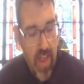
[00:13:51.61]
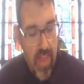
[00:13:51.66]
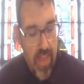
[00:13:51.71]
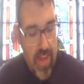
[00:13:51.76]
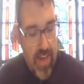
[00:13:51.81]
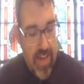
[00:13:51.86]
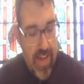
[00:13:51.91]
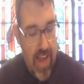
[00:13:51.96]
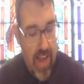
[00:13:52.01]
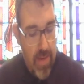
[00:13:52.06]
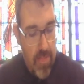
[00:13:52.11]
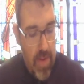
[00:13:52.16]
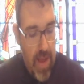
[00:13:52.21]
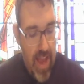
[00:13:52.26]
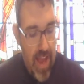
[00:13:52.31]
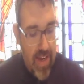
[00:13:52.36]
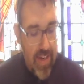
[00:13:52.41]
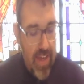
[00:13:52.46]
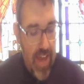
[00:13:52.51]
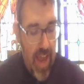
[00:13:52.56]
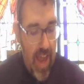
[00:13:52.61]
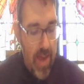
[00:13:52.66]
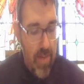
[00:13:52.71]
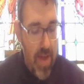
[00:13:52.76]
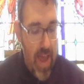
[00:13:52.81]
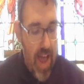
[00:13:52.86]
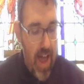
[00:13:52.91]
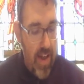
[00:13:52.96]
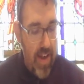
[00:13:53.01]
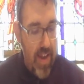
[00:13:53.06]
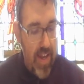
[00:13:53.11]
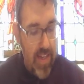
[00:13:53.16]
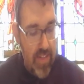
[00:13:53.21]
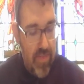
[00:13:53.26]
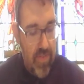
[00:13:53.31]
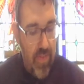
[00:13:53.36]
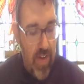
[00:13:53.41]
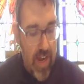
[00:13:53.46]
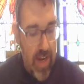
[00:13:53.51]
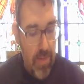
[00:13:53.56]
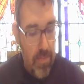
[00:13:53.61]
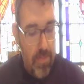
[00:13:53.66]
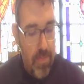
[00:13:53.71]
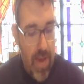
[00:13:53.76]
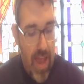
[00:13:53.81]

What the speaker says: The dead man came out, his feet